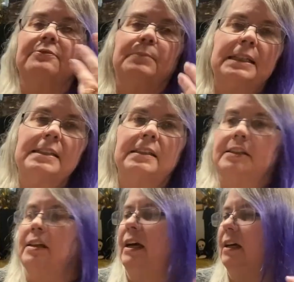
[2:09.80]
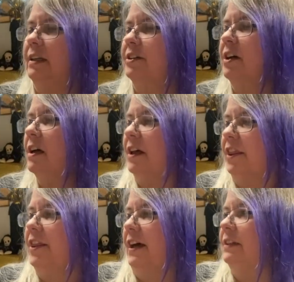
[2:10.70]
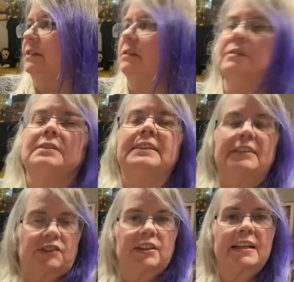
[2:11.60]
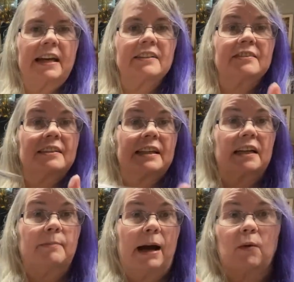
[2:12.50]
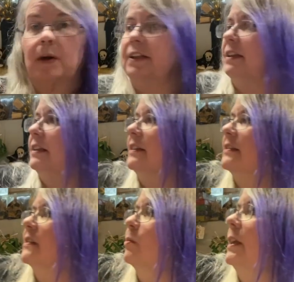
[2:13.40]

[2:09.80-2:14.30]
mated, and then these are the eggs that they come out with, and this is what